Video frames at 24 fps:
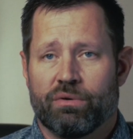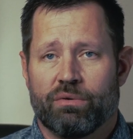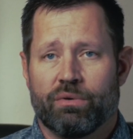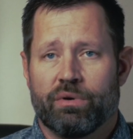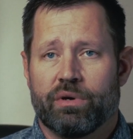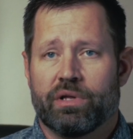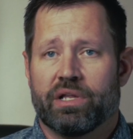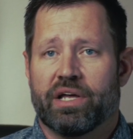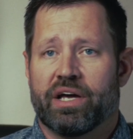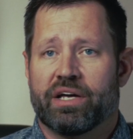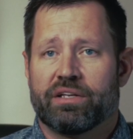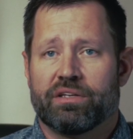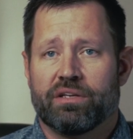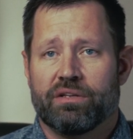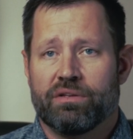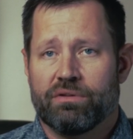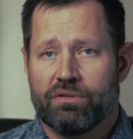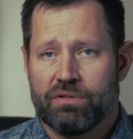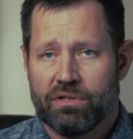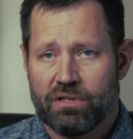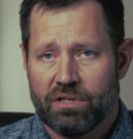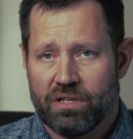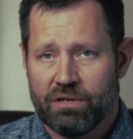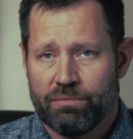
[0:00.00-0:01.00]
We like to
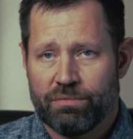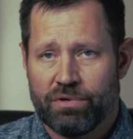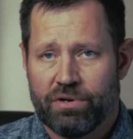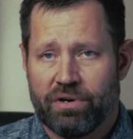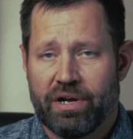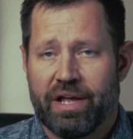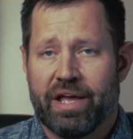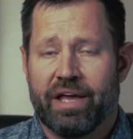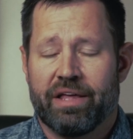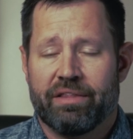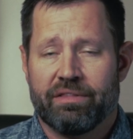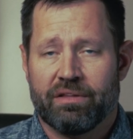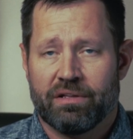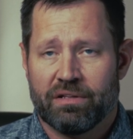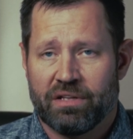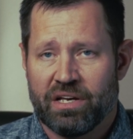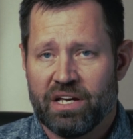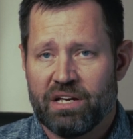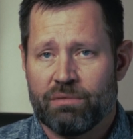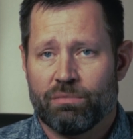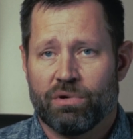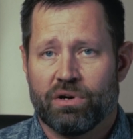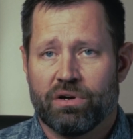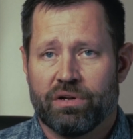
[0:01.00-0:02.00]
do the lumber and the
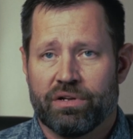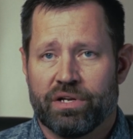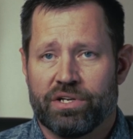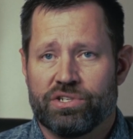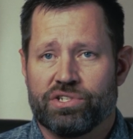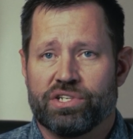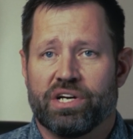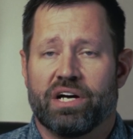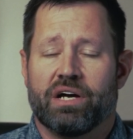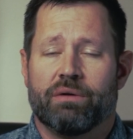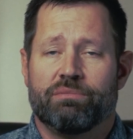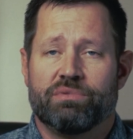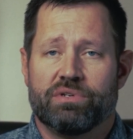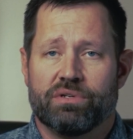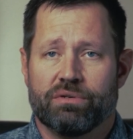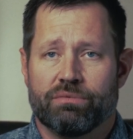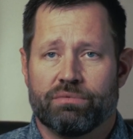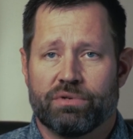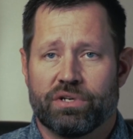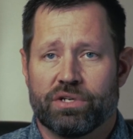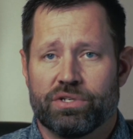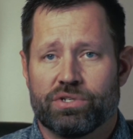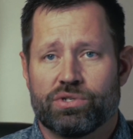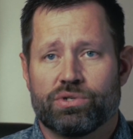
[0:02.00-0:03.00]
labor on a job to
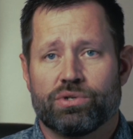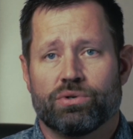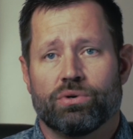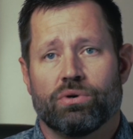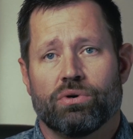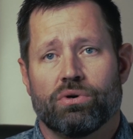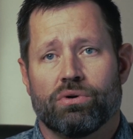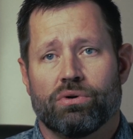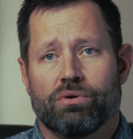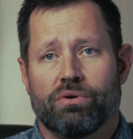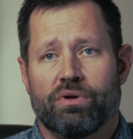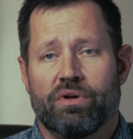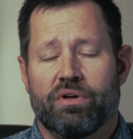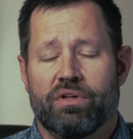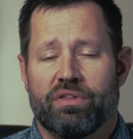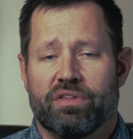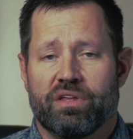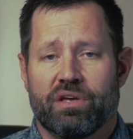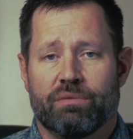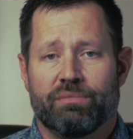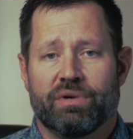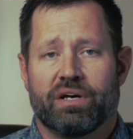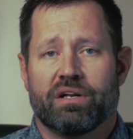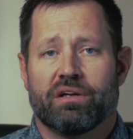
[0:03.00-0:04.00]
control
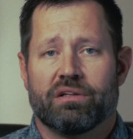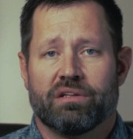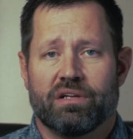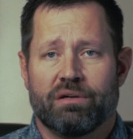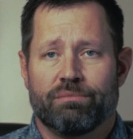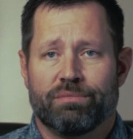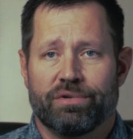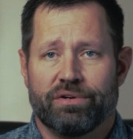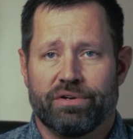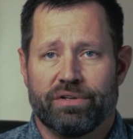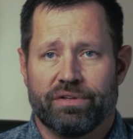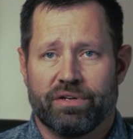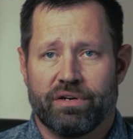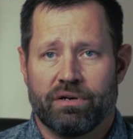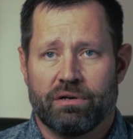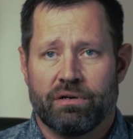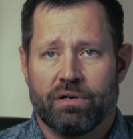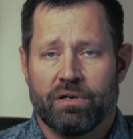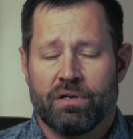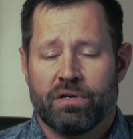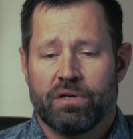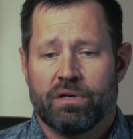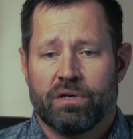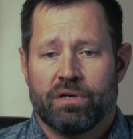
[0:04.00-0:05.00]
the amount of lumber in there.
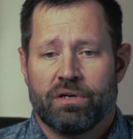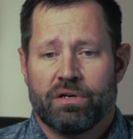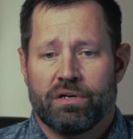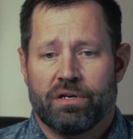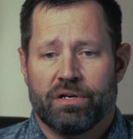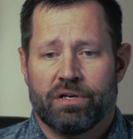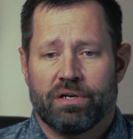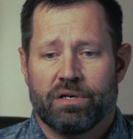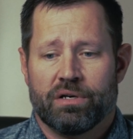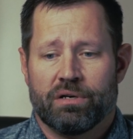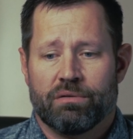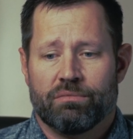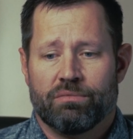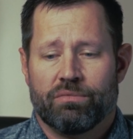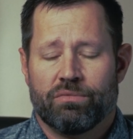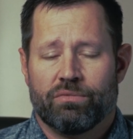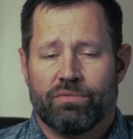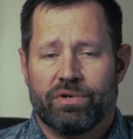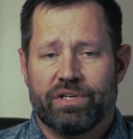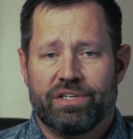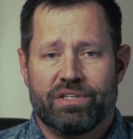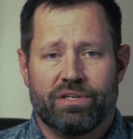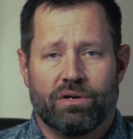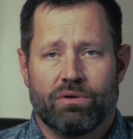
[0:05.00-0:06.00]

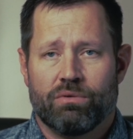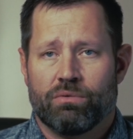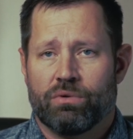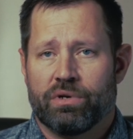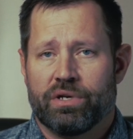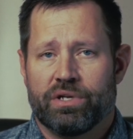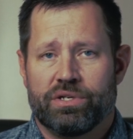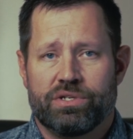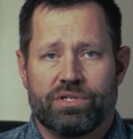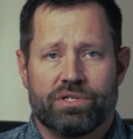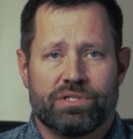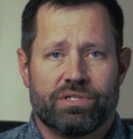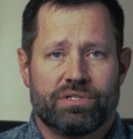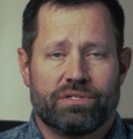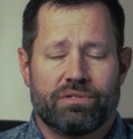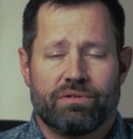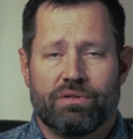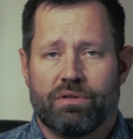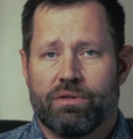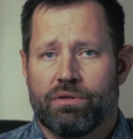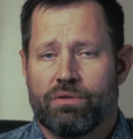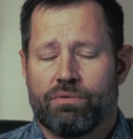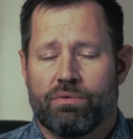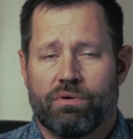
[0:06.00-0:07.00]
We don't want to just
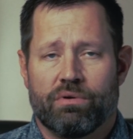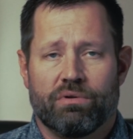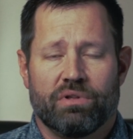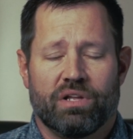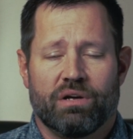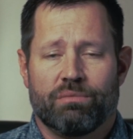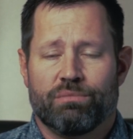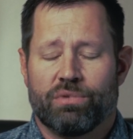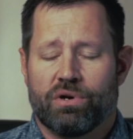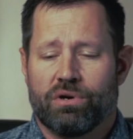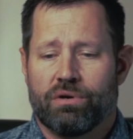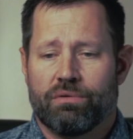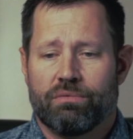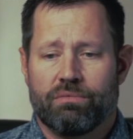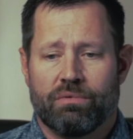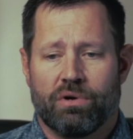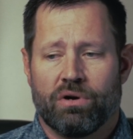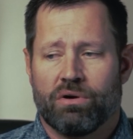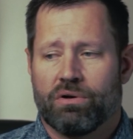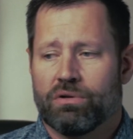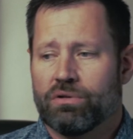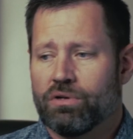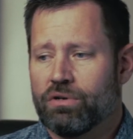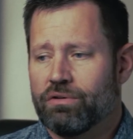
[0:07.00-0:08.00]
throw lumber
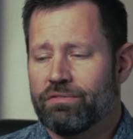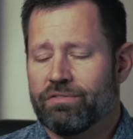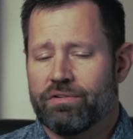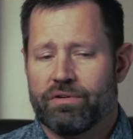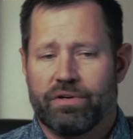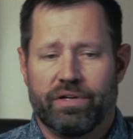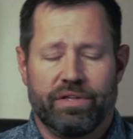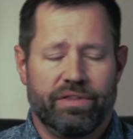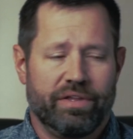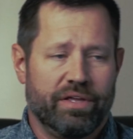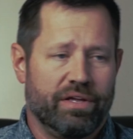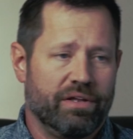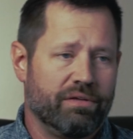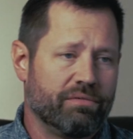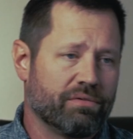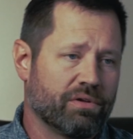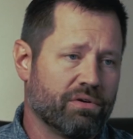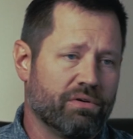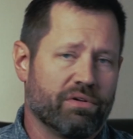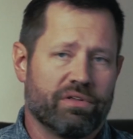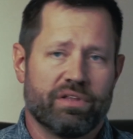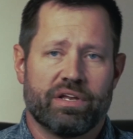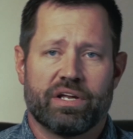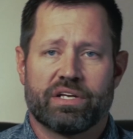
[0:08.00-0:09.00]
all over and then
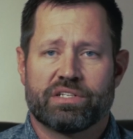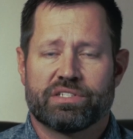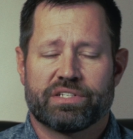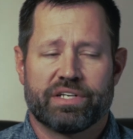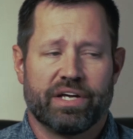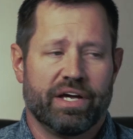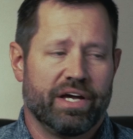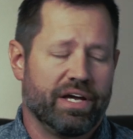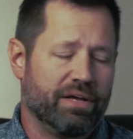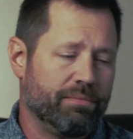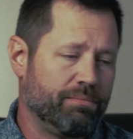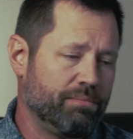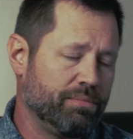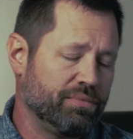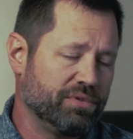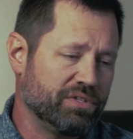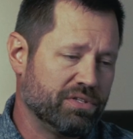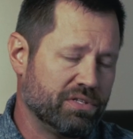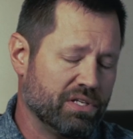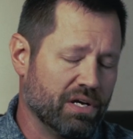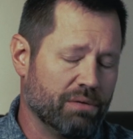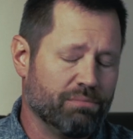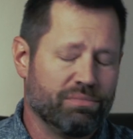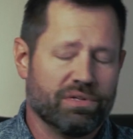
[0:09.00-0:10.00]
go to the next guy,
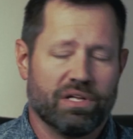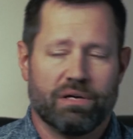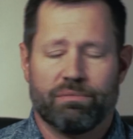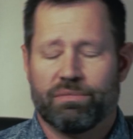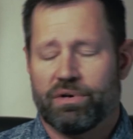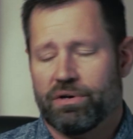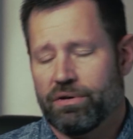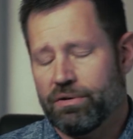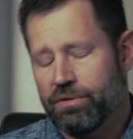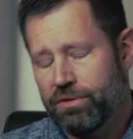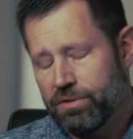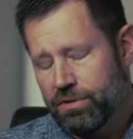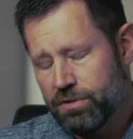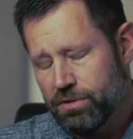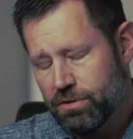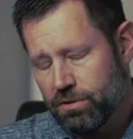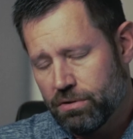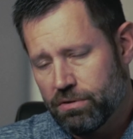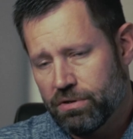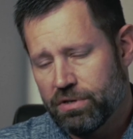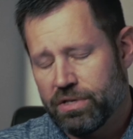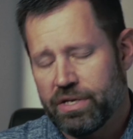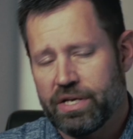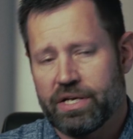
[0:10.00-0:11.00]
dump lumber,
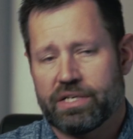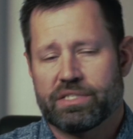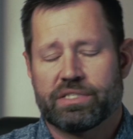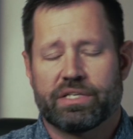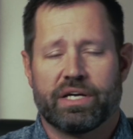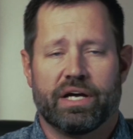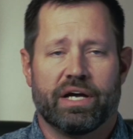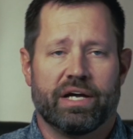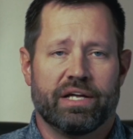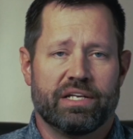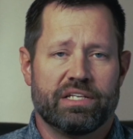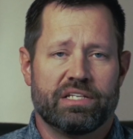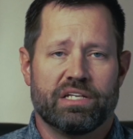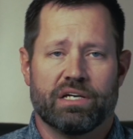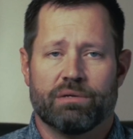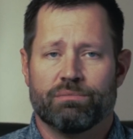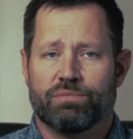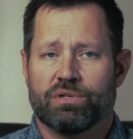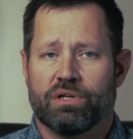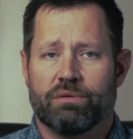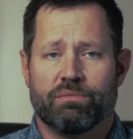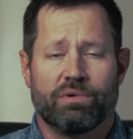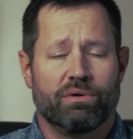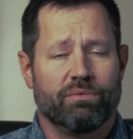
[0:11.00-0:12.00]
go to the next guy,
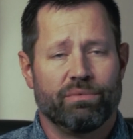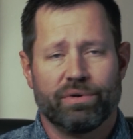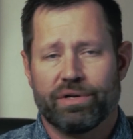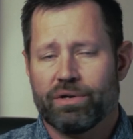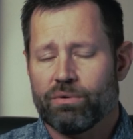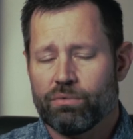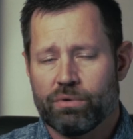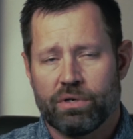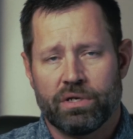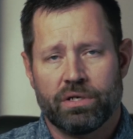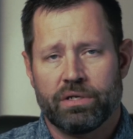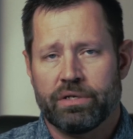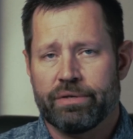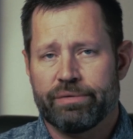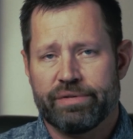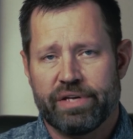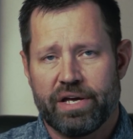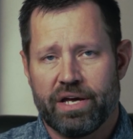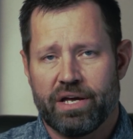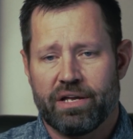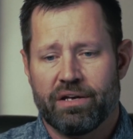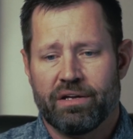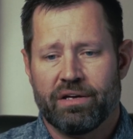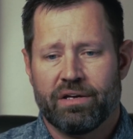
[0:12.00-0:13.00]
dump lumber. We don't want to do
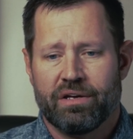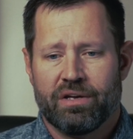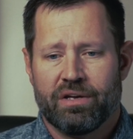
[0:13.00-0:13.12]
that.